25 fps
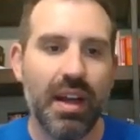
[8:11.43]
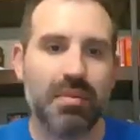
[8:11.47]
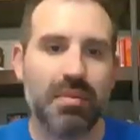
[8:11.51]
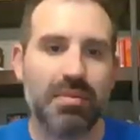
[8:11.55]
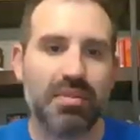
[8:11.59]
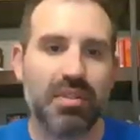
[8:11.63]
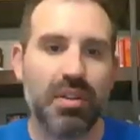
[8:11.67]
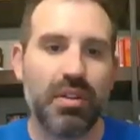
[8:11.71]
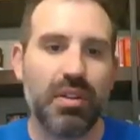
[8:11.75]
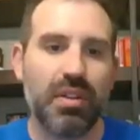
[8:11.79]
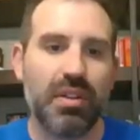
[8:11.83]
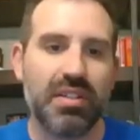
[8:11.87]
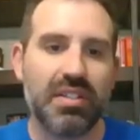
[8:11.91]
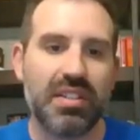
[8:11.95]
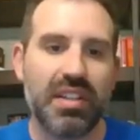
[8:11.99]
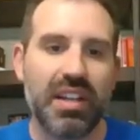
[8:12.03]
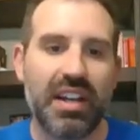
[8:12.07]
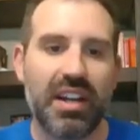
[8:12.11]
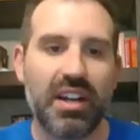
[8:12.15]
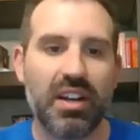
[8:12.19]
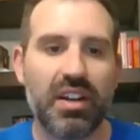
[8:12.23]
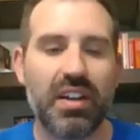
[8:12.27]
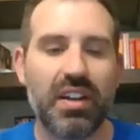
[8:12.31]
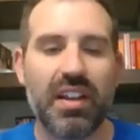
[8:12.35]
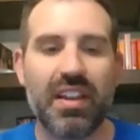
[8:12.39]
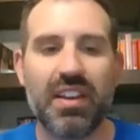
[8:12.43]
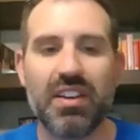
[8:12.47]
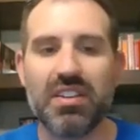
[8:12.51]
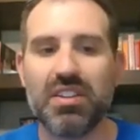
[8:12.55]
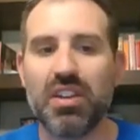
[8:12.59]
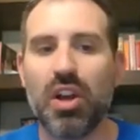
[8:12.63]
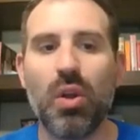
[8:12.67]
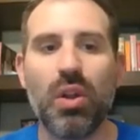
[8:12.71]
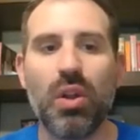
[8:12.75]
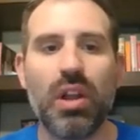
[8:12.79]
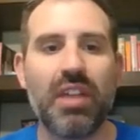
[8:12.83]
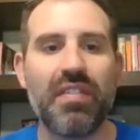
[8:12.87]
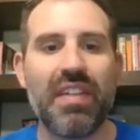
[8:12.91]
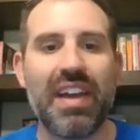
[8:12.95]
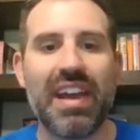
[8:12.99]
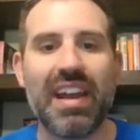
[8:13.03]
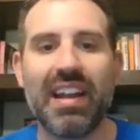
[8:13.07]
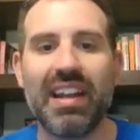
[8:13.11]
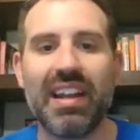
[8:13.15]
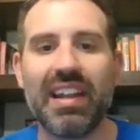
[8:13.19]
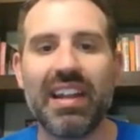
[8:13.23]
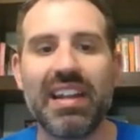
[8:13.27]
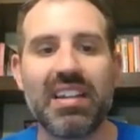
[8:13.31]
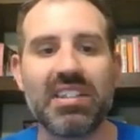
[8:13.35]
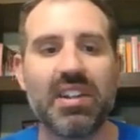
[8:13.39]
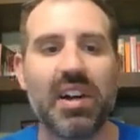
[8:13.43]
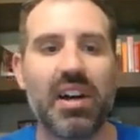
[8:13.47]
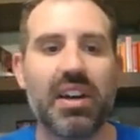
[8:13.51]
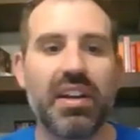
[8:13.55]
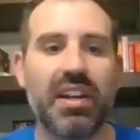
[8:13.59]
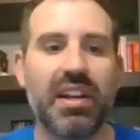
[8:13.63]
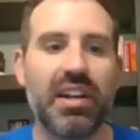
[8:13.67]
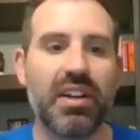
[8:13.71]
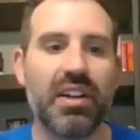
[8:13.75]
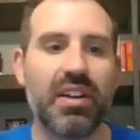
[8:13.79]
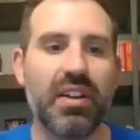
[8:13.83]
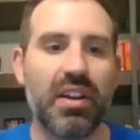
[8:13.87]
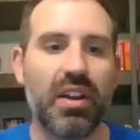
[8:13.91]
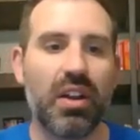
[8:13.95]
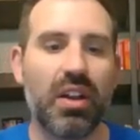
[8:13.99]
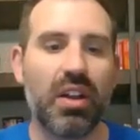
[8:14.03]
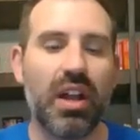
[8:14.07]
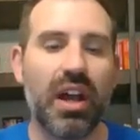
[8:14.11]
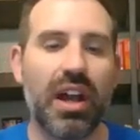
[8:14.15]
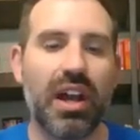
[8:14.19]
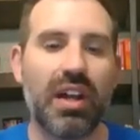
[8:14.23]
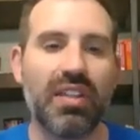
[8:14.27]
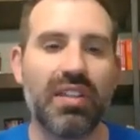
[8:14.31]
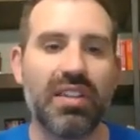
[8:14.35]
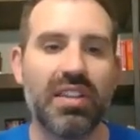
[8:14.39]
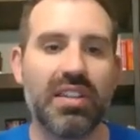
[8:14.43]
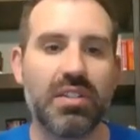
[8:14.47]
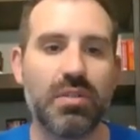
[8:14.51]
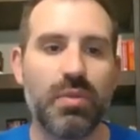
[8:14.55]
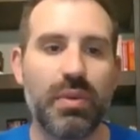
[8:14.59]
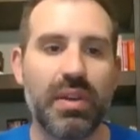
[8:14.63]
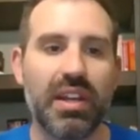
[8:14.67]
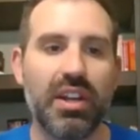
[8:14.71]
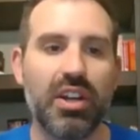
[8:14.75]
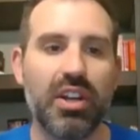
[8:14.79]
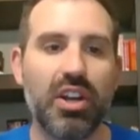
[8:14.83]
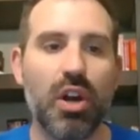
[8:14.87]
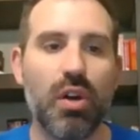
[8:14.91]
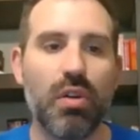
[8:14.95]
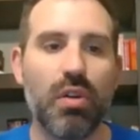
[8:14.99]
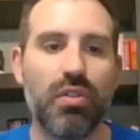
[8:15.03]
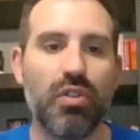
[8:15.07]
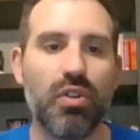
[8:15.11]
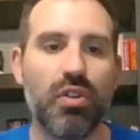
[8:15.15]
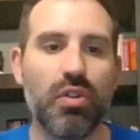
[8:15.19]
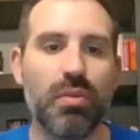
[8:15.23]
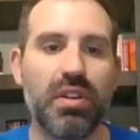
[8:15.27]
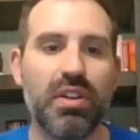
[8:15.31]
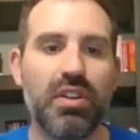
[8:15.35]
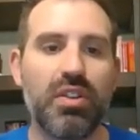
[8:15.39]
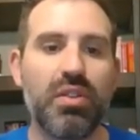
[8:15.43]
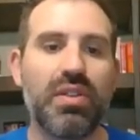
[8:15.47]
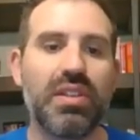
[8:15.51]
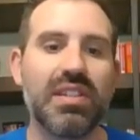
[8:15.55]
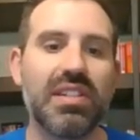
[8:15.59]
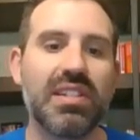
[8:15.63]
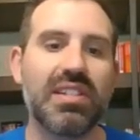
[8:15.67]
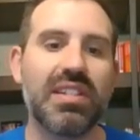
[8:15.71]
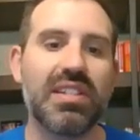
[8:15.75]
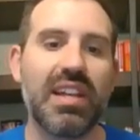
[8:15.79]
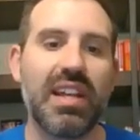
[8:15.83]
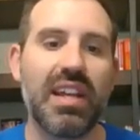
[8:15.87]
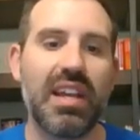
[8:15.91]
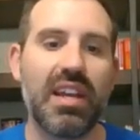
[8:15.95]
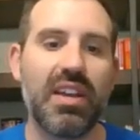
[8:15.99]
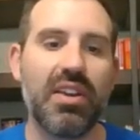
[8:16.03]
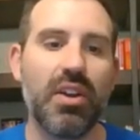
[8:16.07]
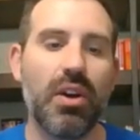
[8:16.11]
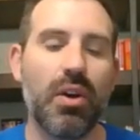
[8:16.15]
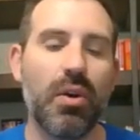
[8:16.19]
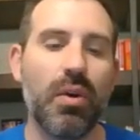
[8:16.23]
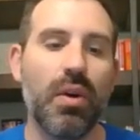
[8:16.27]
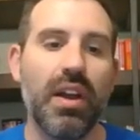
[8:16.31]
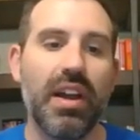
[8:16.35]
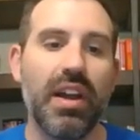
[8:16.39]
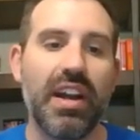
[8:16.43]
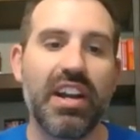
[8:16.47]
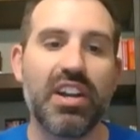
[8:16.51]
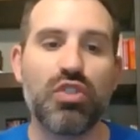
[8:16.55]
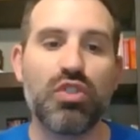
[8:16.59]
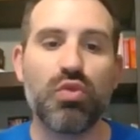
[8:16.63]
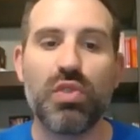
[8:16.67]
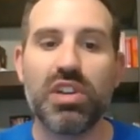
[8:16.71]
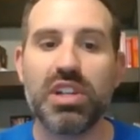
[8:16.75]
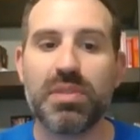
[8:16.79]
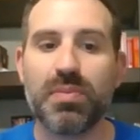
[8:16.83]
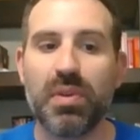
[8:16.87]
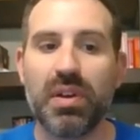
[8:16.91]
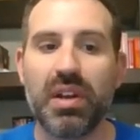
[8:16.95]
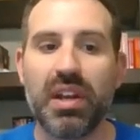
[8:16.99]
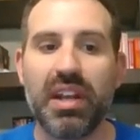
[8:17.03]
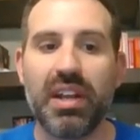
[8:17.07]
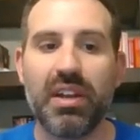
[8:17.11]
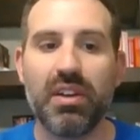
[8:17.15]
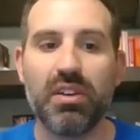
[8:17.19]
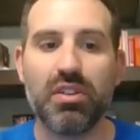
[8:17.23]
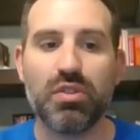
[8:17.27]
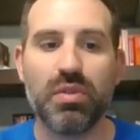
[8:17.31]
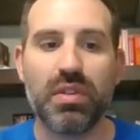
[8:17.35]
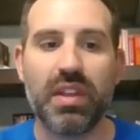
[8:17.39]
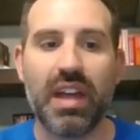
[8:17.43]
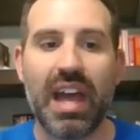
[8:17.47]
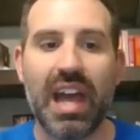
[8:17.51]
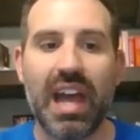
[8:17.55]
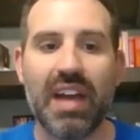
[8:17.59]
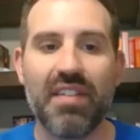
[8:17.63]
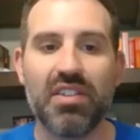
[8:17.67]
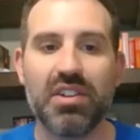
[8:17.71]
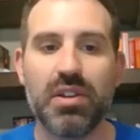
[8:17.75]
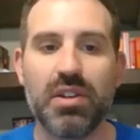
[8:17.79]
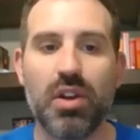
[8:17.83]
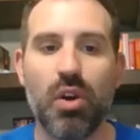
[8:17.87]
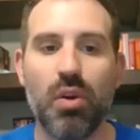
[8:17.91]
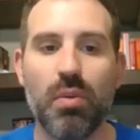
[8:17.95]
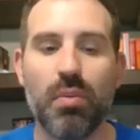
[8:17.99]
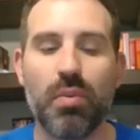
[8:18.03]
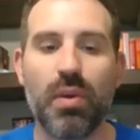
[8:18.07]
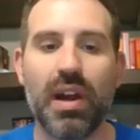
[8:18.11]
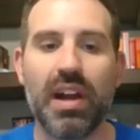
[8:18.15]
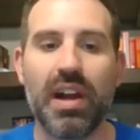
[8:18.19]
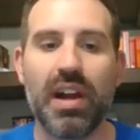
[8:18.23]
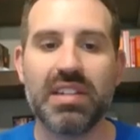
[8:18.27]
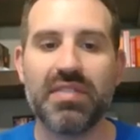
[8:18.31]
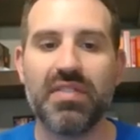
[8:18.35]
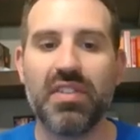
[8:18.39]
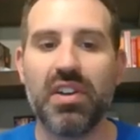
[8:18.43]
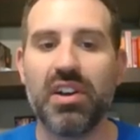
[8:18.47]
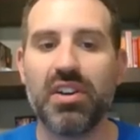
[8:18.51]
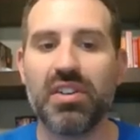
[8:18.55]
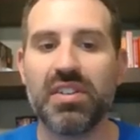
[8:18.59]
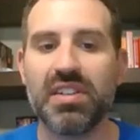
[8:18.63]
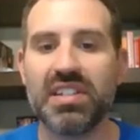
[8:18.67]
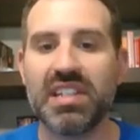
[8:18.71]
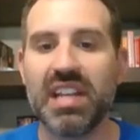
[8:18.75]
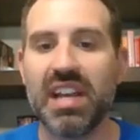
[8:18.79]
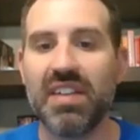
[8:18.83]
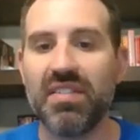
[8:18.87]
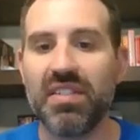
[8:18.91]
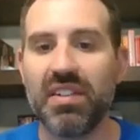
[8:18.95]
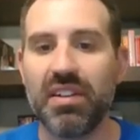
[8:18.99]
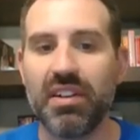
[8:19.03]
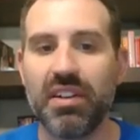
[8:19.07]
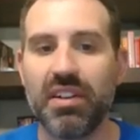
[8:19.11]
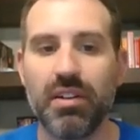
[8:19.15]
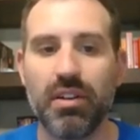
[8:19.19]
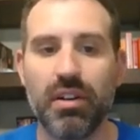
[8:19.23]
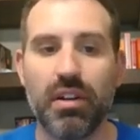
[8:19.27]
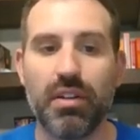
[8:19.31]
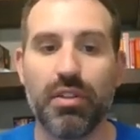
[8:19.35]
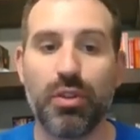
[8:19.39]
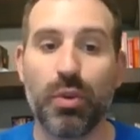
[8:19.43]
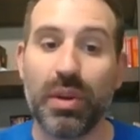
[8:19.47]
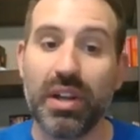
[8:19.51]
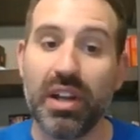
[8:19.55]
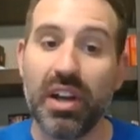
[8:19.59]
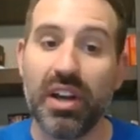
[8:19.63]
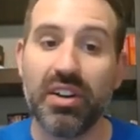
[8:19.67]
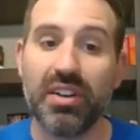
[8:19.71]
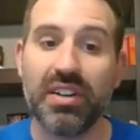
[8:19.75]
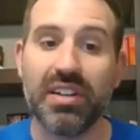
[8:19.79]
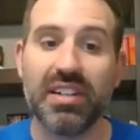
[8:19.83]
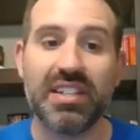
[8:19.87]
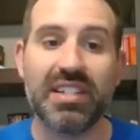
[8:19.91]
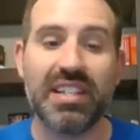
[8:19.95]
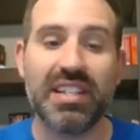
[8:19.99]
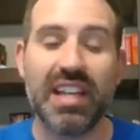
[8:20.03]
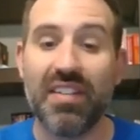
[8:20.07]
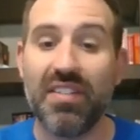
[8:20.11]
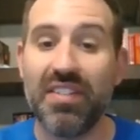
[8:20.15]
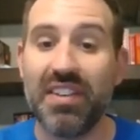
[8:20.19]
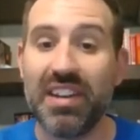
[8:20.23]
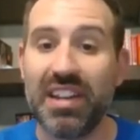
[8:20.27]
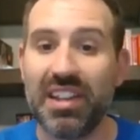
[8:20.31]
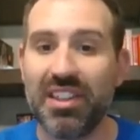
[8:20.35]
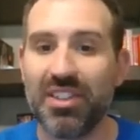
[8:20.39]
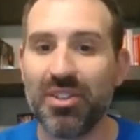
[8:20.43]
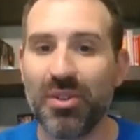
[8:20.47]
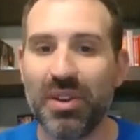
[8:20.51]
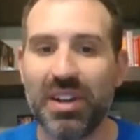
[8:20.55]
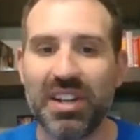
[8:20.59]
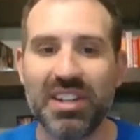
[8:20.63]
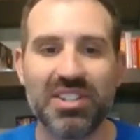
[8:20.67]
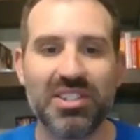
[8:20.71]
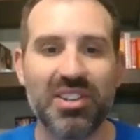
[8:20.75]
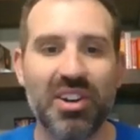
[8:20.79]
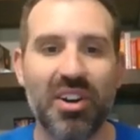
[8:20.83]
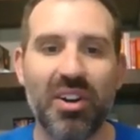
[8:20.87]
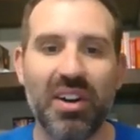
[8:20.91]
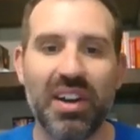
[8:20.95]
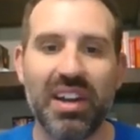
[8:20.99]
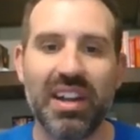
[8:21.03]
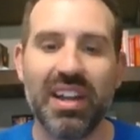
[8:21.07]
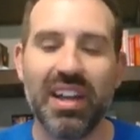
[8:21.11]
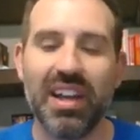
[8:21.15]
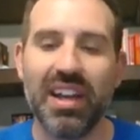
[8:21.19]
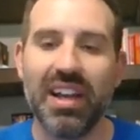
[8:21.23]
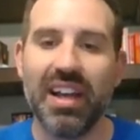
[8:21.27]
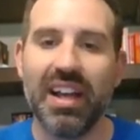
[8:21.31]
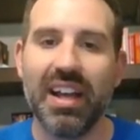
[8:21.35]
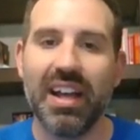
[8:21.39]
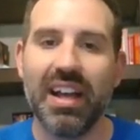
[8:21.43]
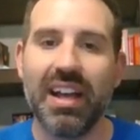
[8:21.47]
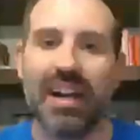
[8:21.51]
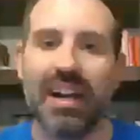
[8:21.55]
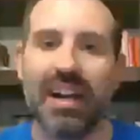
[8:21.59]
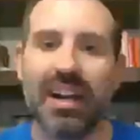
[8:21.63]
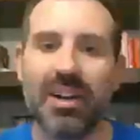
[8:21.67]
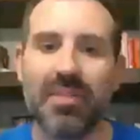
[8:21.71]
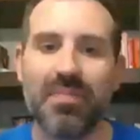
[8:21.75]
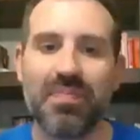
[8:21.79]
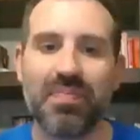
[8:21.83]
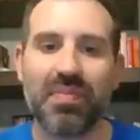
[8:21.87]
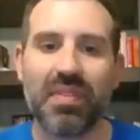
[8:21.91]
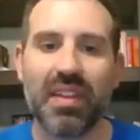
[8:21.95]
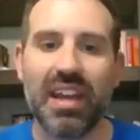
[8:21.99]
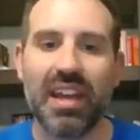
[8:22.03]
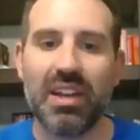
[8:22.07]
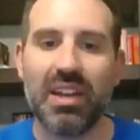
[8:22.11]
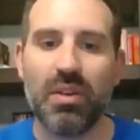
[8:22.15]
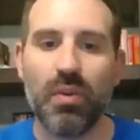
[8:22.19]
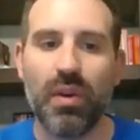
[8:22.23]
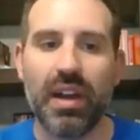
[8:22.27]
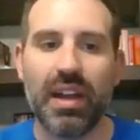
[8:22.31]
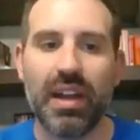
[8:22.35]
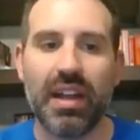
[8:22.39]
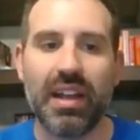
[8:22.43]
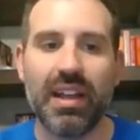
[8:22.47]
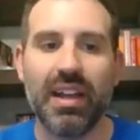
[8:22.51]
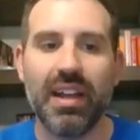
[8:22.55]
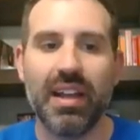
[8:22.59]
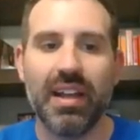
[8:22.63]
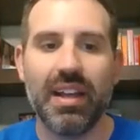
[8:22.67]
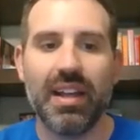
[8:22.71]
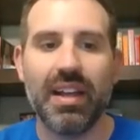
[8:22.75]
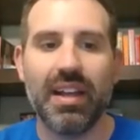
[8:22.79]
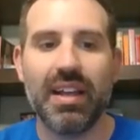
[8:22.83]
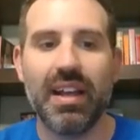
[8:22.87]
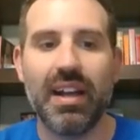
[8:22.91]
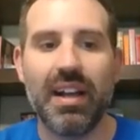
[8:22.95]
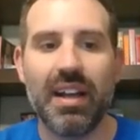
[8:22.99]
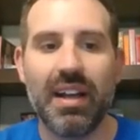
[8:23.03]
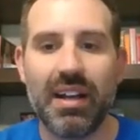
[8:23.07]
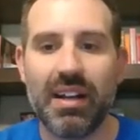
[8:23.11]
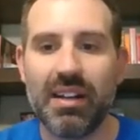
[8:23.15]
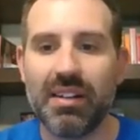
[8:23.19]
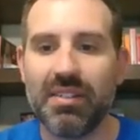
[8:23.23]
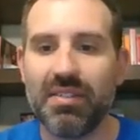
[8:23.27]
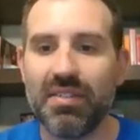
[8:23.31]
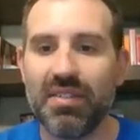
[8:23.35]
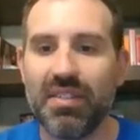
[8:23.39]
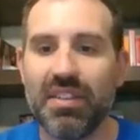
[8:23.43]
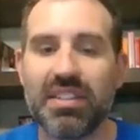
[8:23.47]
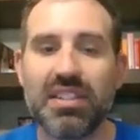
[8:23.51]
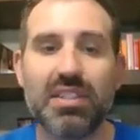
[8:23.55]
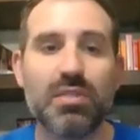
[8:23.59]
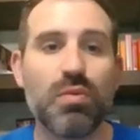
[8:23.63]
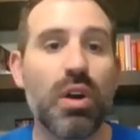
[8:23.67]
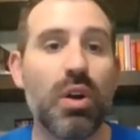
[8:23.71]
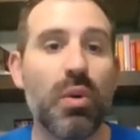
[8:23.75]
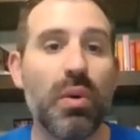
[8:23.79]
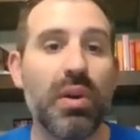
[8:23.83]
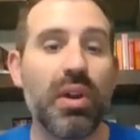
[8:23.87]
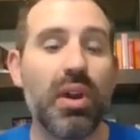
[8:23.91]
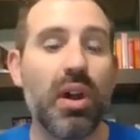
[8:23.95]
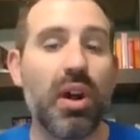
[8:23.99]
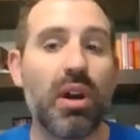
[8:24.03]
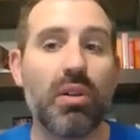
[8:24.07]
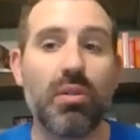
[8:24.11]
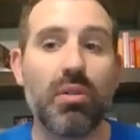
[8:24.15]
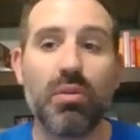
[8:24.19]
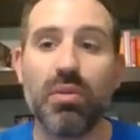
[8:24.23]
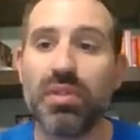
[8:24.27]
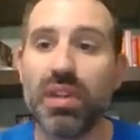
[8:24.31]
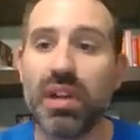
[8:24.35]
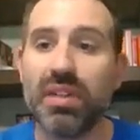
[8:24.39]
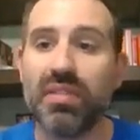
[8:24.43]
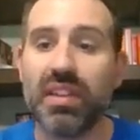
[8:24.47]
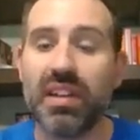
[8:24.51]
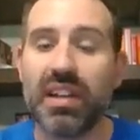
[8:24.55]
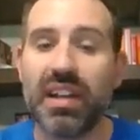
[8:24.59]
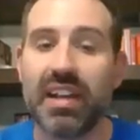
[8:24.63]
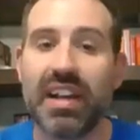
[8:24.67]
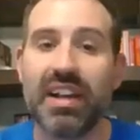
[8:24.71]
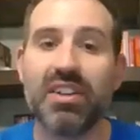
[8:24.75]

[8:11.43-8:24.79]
So you can see here, there's a whole lot of analytics on here, and a lot of this we can go through. But you can see, here's Whispering Hills with the average home price of 373. Sorry. Anyway, this is where we are with everything.